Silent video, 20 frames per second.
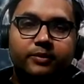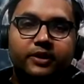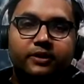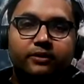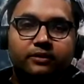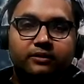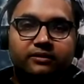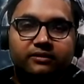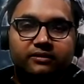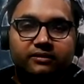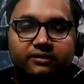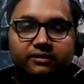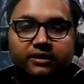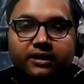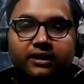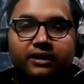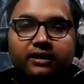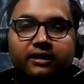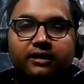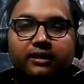Because
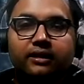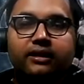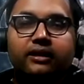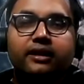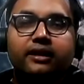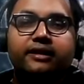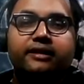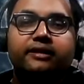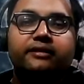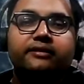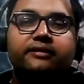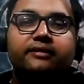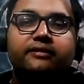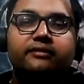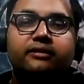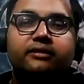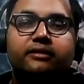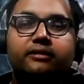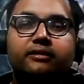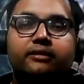Lagna is
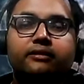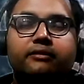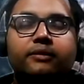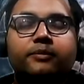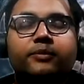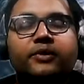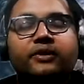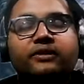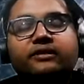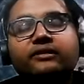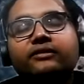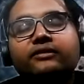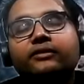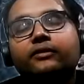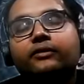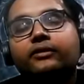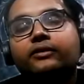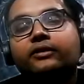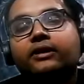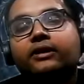represents
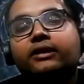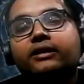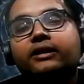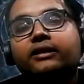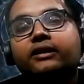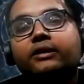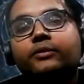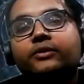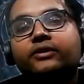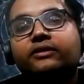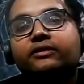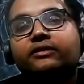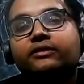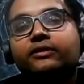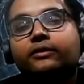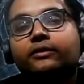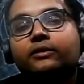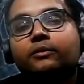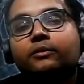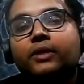you, Lagna represents
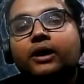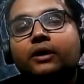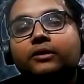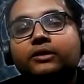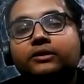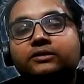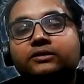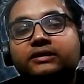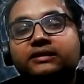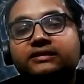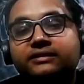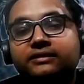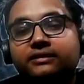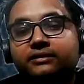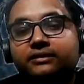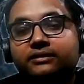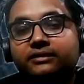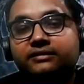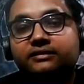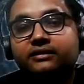your power to
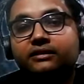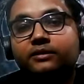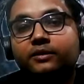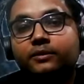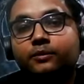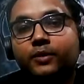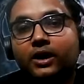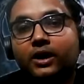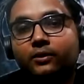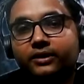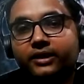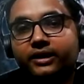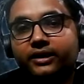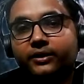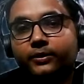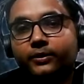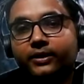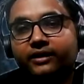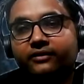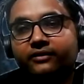discern, to discern and power that
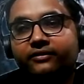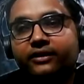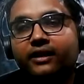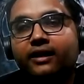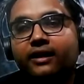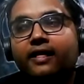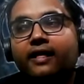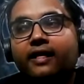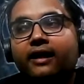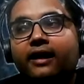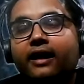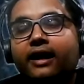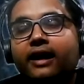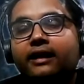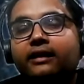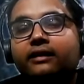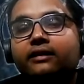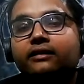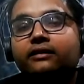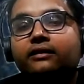you have.
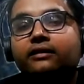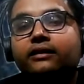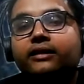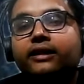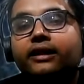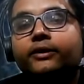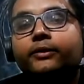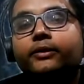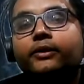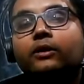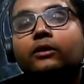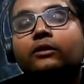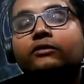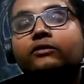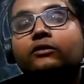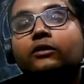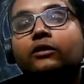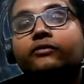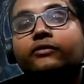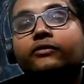And then you will
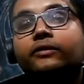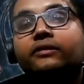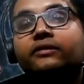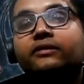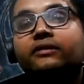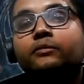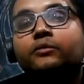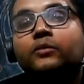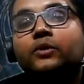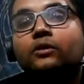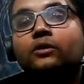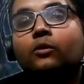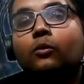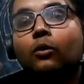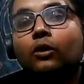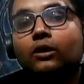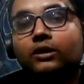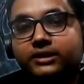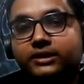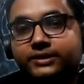also offer some
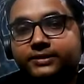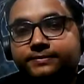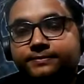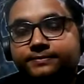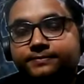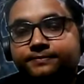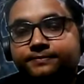water.